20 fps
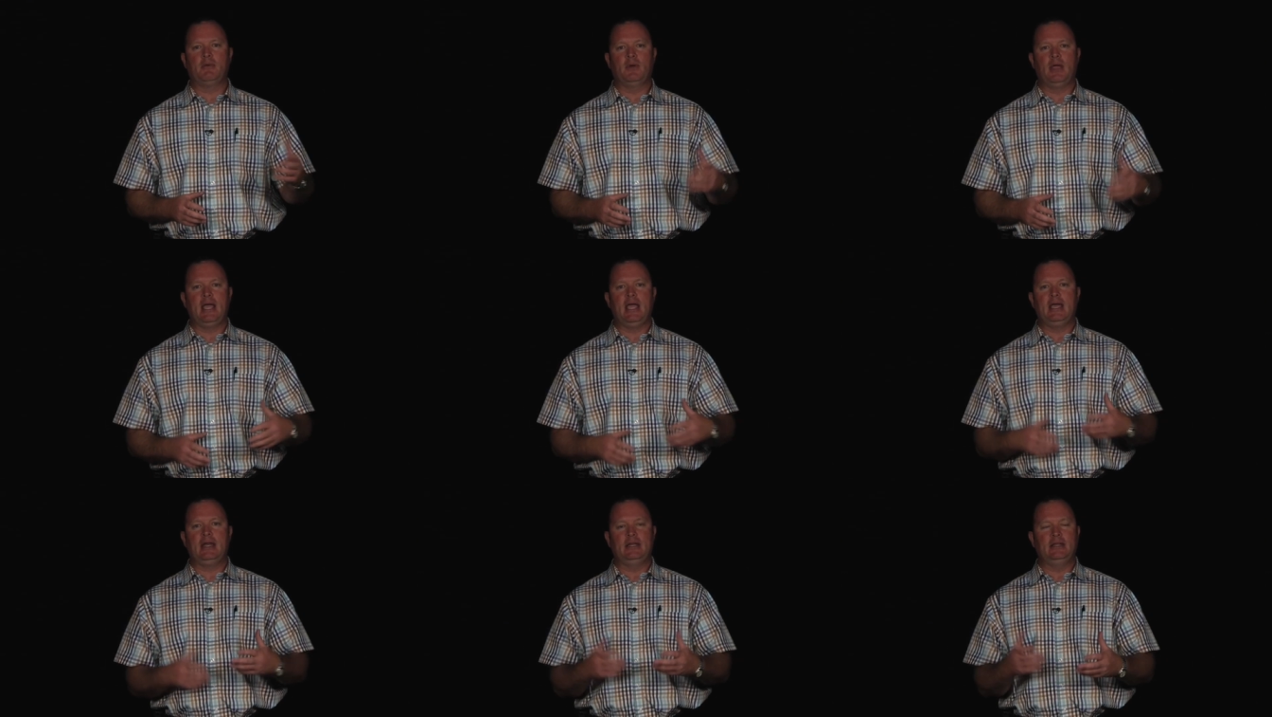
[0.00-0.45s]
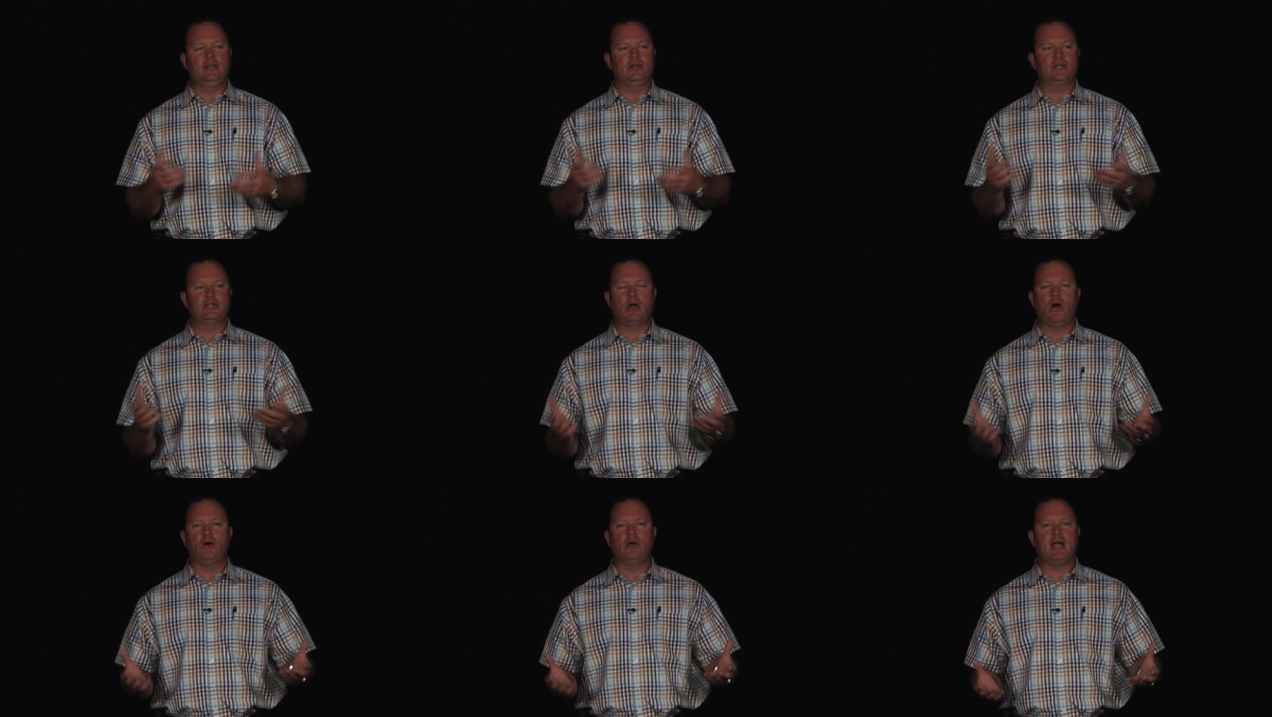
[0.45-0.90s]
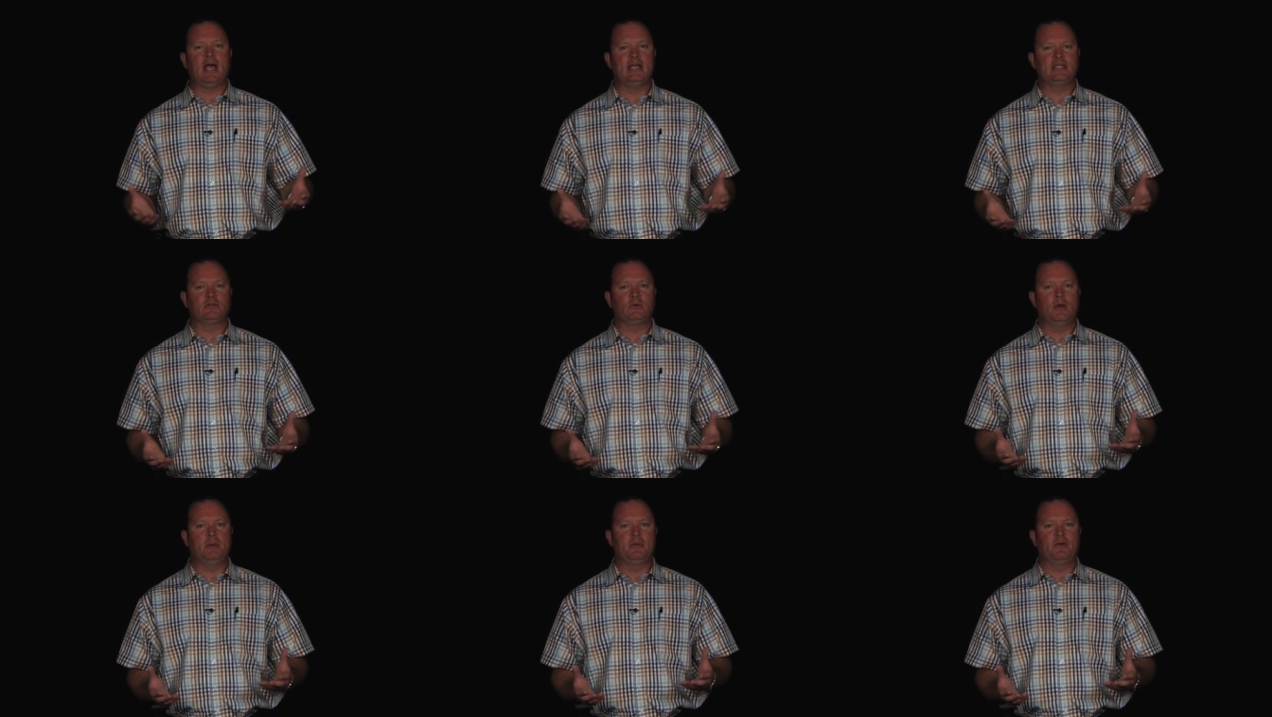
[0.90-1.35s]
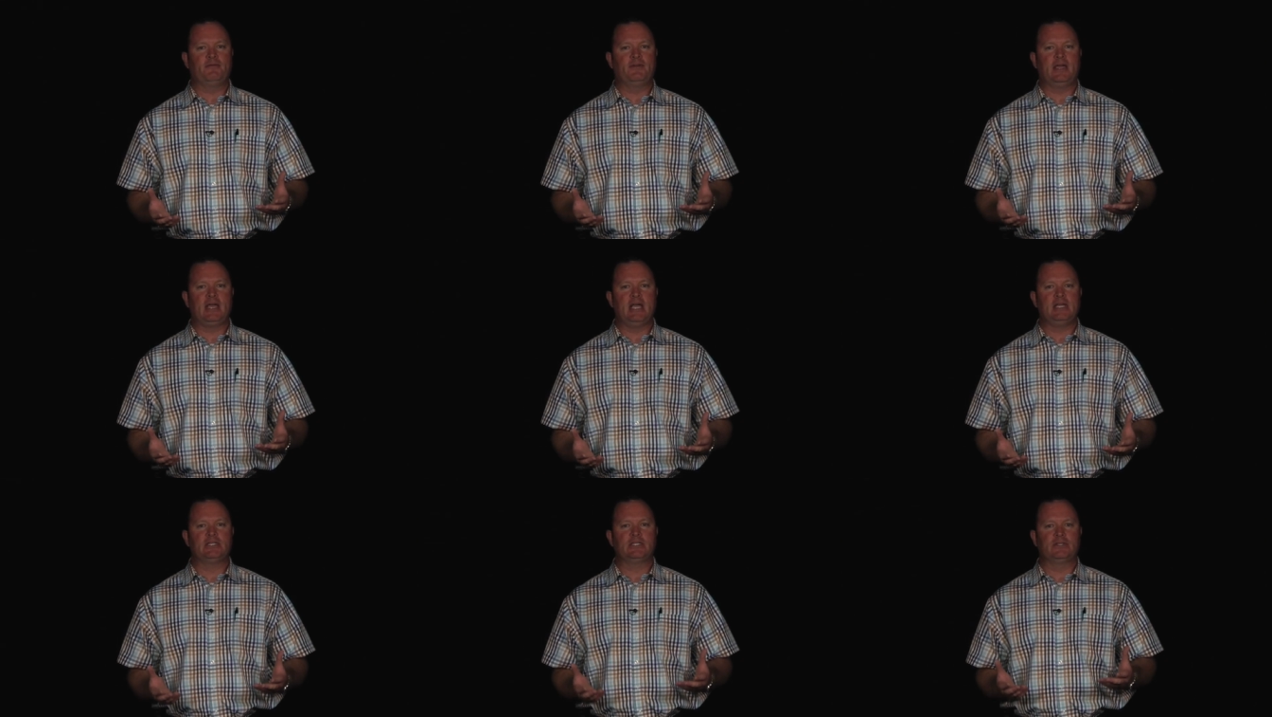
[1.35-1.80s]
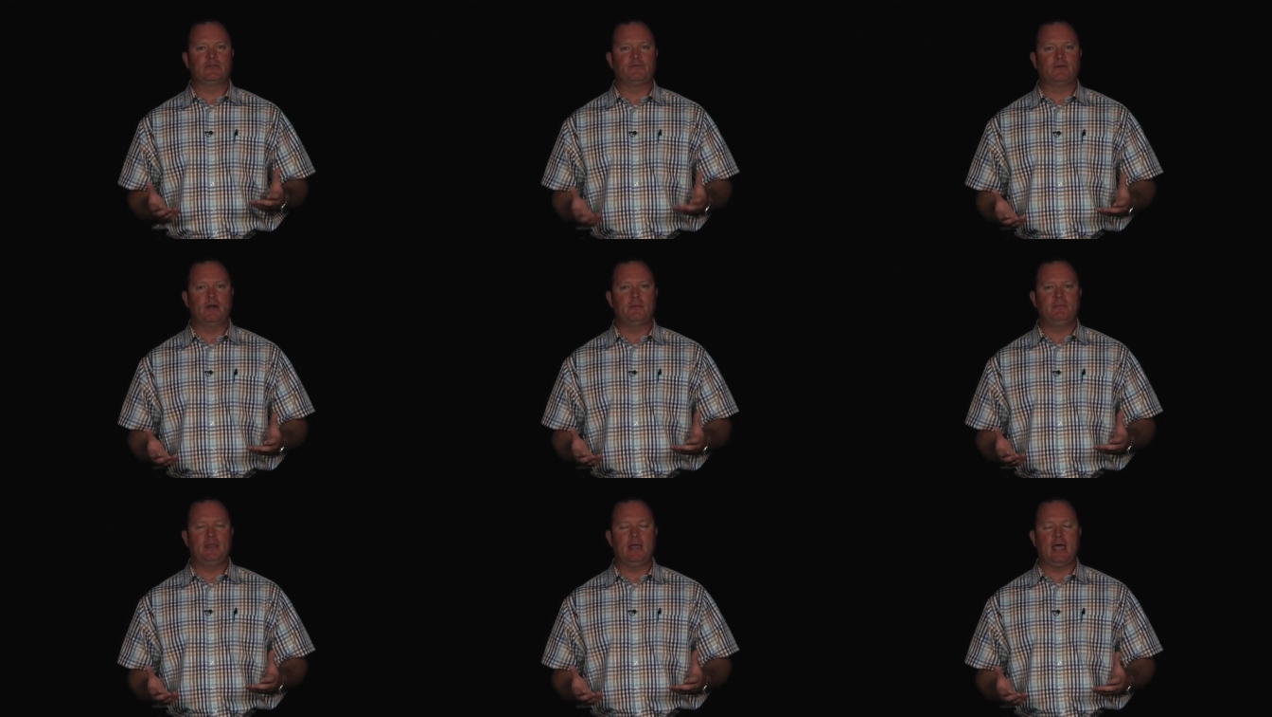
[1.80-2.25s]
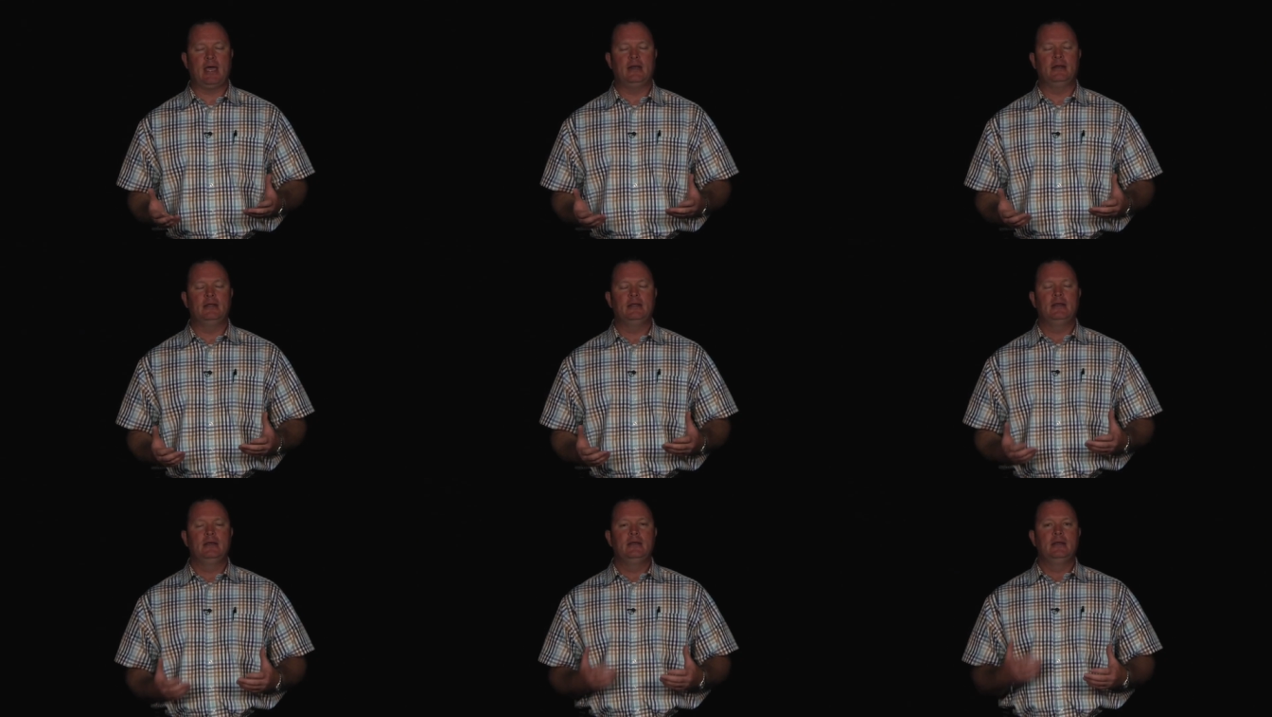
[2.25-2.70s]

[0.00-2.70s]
Iran. And there's all kinds of ramifications from that.